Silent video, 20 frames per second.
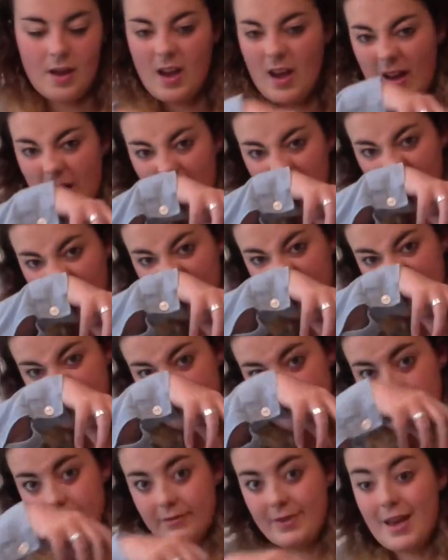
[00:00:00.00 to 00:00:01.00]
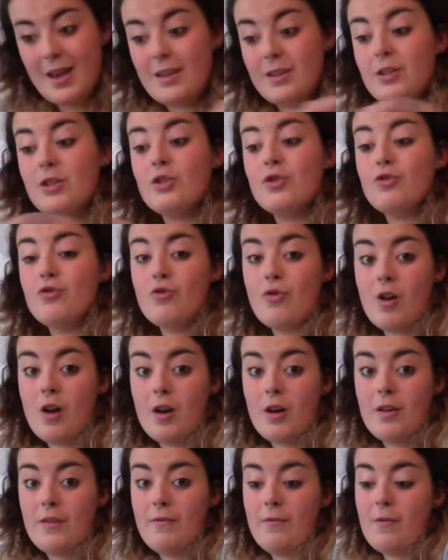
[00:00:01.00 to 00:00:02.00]
I'm going to leave that to
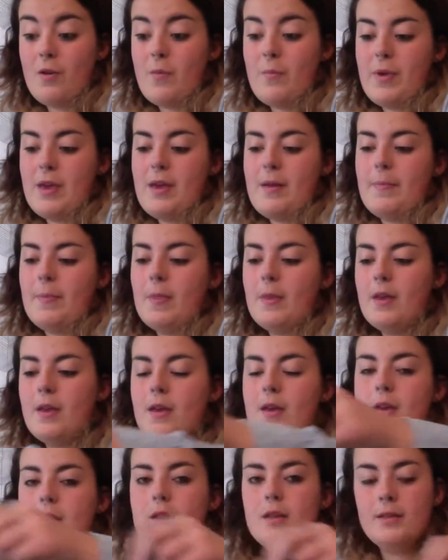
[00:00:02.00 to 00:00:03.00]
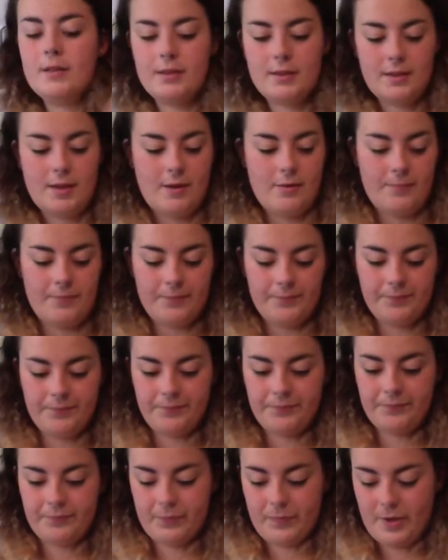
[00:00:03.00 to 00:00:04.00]
dry for a bit. So,
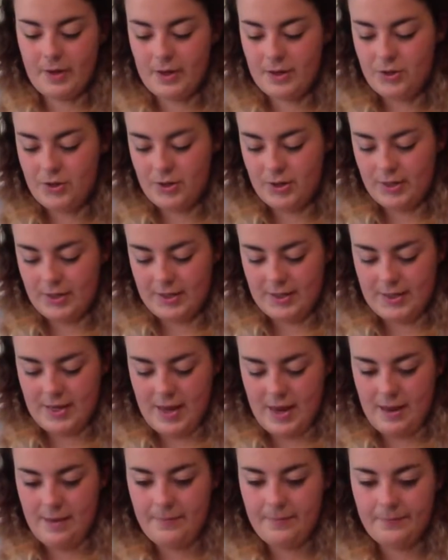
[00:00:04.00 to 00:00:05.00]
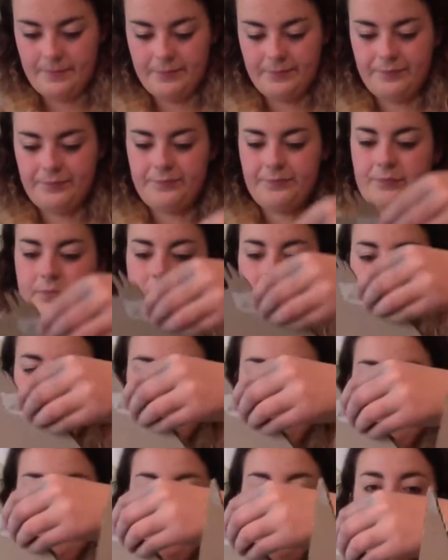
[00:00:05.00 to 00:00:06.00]
as you can see,
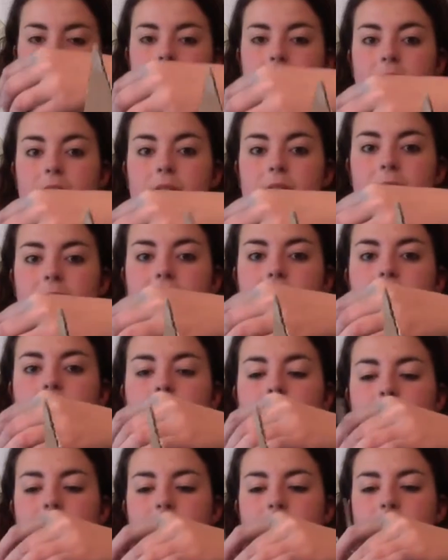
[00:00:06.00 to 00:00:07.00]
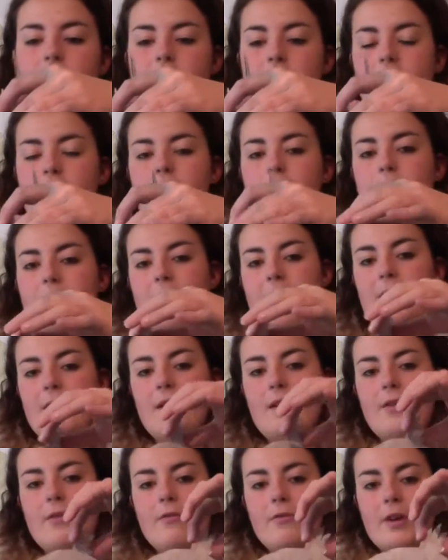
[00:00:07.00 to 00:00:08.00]
obviously I need to let it dry before I can paint
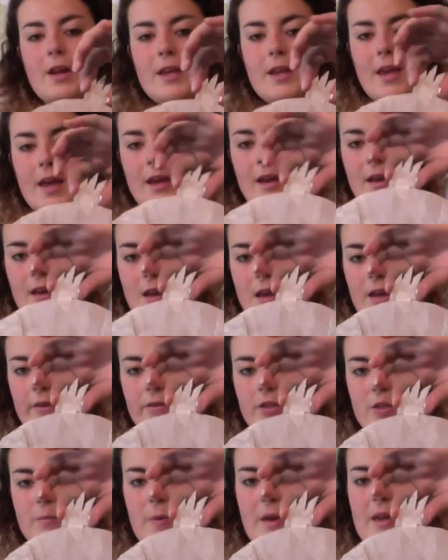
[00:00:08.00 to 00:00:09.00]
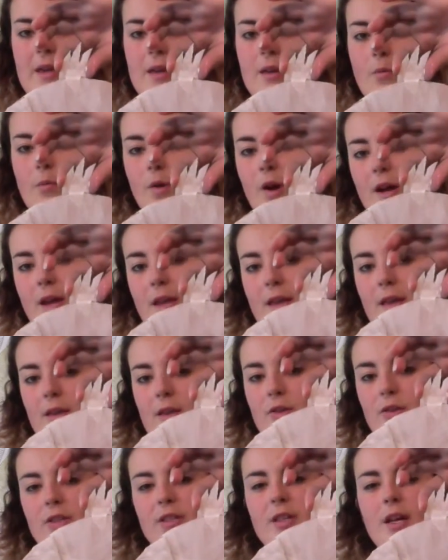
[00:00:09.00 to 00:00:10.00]
over it again. Just painted it white and
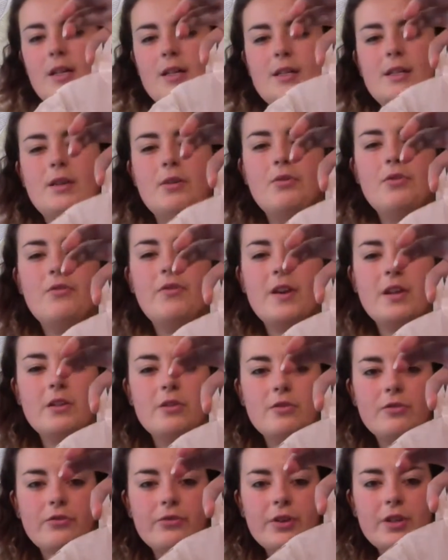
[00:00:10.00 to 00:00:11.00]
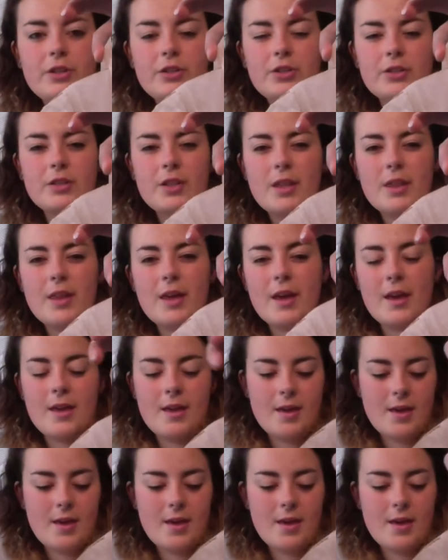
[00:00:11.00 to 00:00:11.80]
you can start to see all the facial features in there.